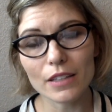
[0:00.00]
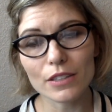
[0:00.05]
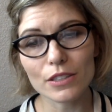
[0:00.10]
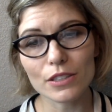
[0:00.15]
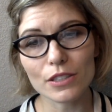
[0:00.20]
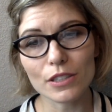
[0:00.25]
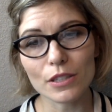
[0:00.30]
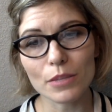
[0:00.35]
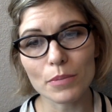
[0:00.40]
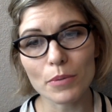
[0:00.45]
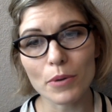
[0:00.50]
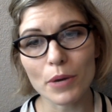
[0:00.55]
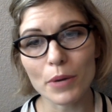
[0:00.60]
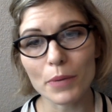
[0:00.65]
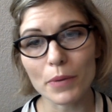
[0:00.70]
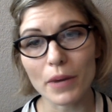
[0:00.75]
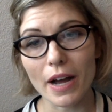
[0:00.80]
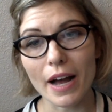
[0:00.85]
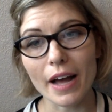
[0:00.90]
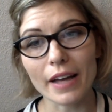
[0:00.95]
to the point
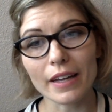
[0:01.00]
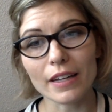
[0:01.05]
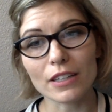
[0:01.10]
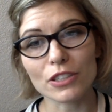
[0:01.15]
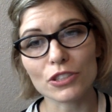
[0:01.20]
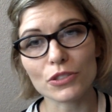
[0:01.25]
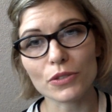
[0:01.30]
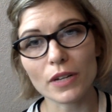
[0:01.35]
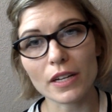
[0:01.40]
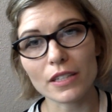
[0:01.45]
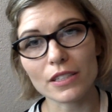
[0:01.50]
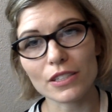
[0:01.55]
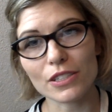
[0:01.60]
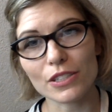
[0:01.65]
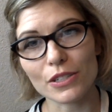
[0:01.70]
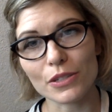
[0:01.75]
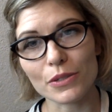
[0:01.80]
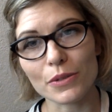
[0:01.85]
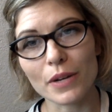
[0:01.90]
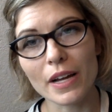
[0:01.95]
where I can trust
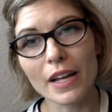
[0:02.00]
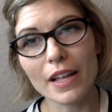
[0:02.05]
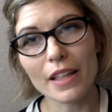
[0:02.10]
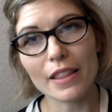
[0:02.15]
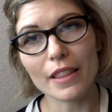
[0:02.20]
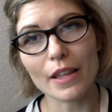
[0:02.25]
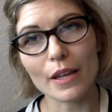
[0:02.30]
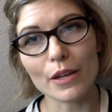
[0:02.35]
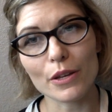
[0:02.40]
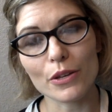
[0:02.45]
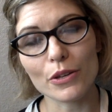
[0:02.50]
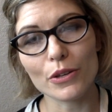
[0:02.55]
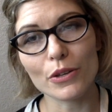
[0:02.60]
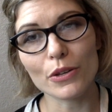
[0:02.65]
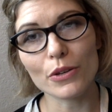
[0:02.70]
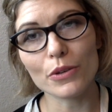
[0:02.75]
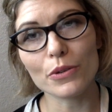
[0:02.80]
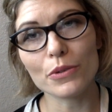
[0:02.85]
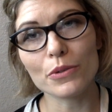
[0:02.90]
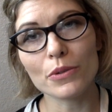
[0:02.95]
you that
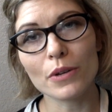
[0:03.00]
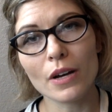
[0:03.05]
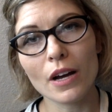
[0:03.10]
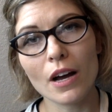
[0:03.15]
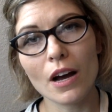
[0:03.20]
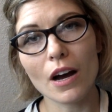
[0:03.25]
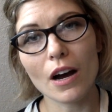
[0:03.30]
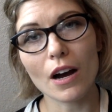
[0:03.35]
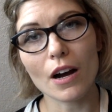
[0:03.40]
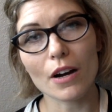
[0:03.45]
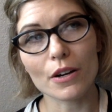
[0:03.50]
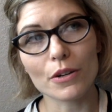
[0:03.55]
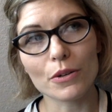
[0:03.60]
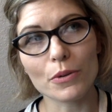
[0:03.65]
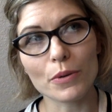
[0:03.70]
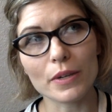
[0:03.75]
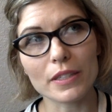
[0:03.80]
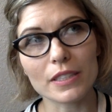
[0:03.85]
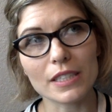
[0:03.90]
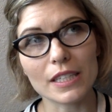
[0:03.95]
you are
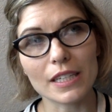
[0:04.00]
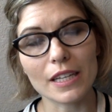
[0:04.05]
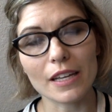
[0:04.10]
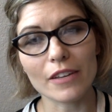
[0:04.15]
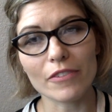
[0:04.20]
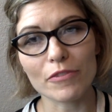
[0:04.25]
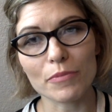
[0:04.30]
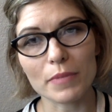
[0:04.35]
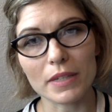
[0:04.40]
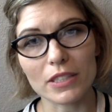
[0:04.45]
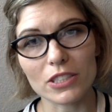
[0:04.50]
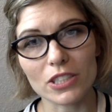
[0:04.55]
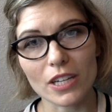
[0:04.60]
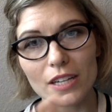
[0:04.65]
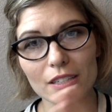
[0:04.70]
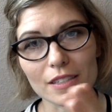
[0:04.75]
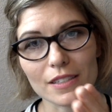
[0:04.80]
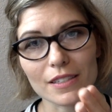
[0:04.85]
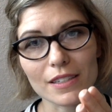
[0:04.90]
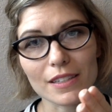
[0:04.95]
going to give me
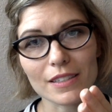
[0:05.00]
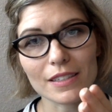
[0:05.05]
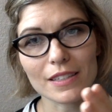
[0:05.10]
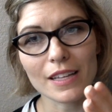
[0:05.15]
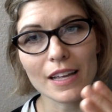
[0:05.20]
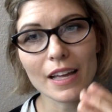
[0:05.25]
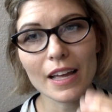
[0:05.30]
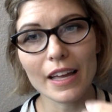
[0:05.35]
justice?